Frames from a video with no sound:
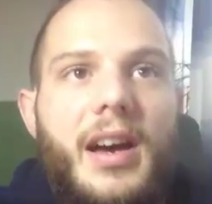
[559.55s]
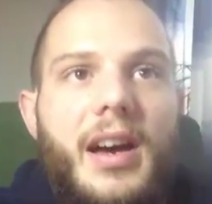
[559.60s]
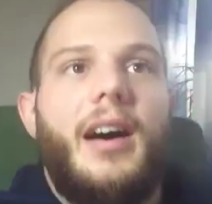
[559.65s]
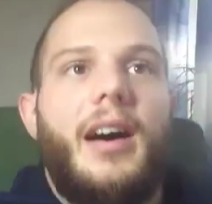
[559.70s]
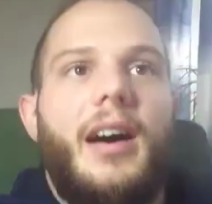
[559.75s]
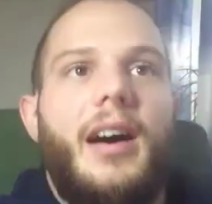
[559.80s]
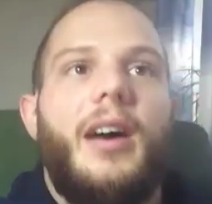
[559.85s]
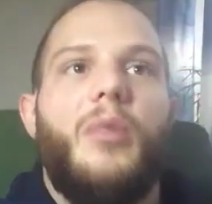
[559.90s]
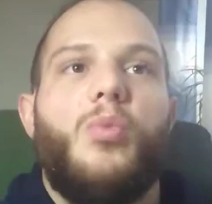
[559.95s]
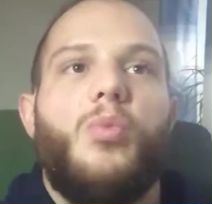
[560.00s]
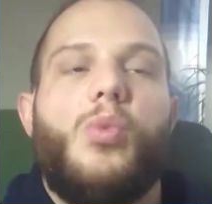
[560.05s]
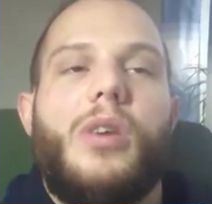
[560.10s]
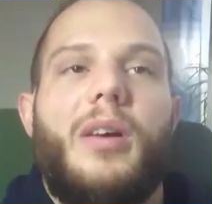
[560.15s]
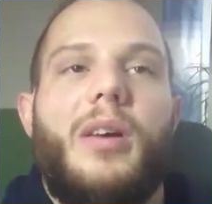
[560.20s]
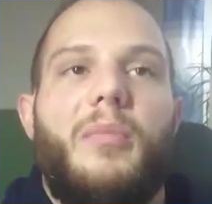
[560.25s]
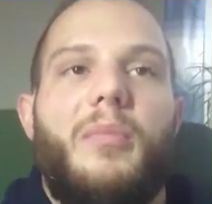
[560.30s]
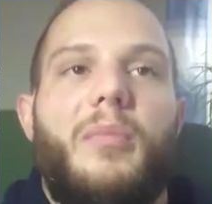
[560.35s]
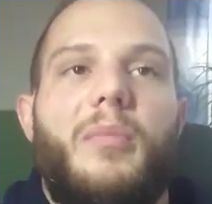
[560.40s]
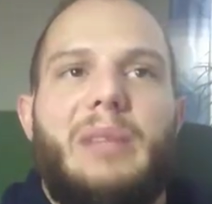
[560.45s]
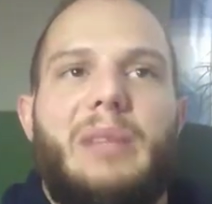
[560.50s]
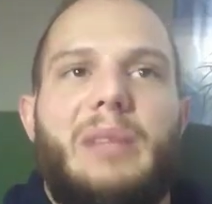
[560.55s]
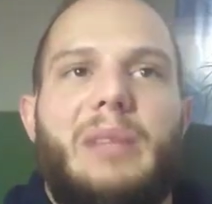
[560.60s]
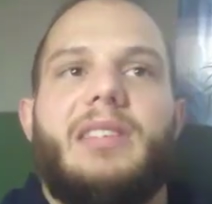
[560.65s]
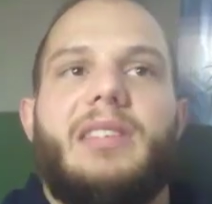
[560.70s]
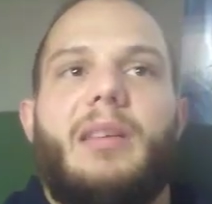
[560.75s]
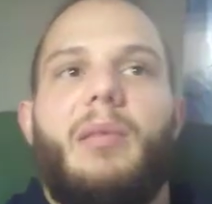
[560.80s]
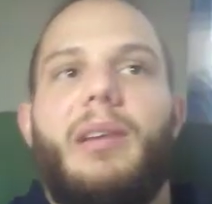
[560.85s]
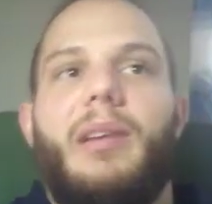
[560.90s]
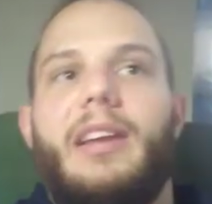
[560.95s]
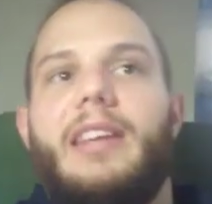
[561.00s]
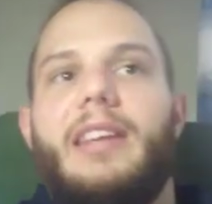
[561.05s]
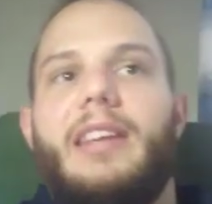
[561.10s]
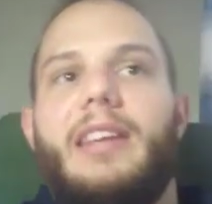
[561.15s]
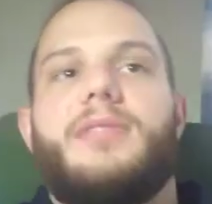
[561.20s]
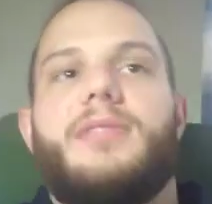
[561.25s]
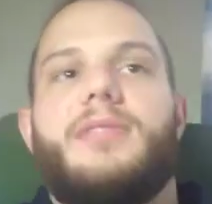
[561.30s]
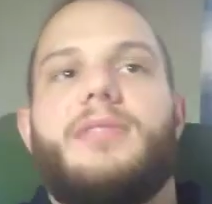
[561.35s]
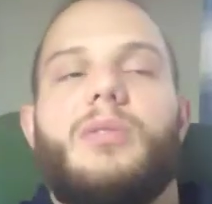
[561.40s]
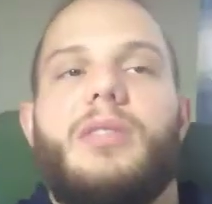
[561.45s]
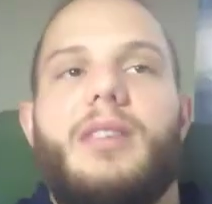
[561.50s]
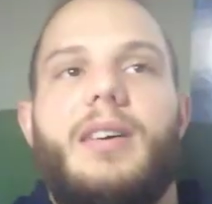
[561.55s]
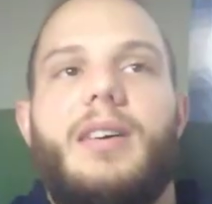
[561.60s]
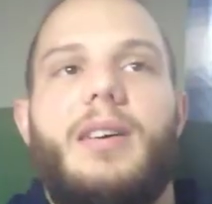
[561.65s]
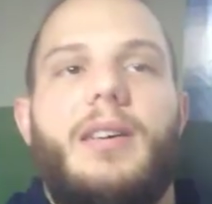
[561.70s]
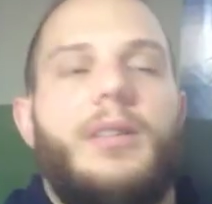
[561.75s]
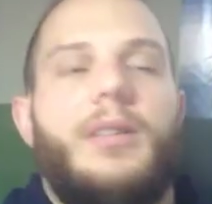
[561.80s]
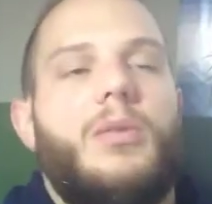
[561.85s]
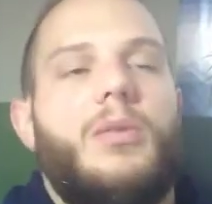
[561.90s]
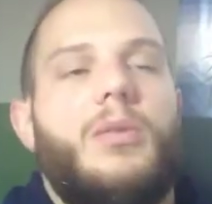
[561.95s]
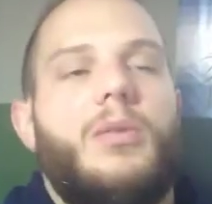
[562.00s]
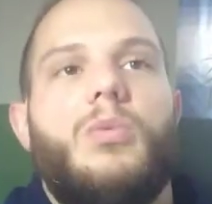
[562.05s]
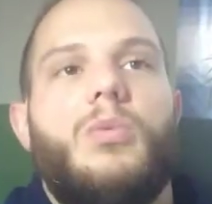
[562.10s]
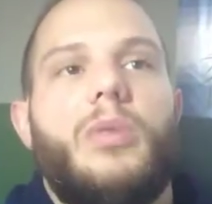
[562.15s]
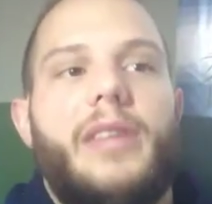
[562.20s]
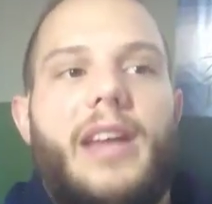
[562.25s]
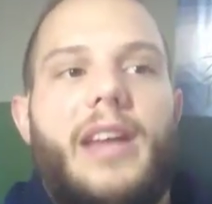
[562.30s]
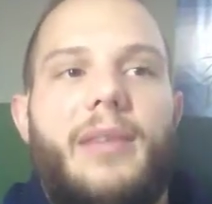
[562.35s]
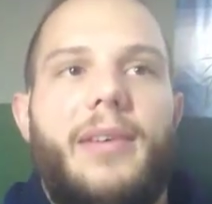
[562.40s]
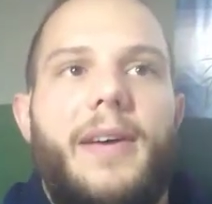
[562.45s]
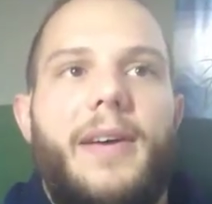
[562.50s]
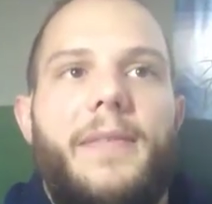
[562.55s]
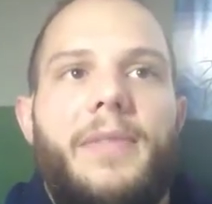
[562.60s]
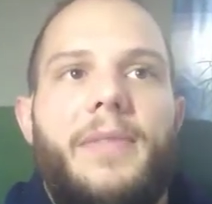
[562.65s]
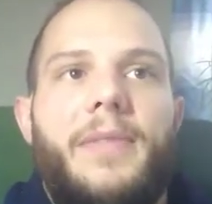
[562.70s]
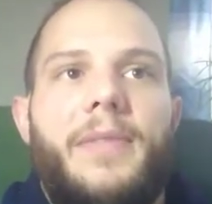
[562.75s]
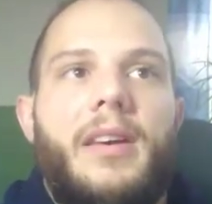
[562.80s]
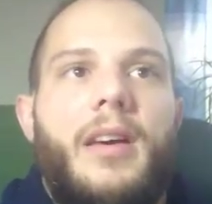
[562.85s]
where maybe some leaves or whatever,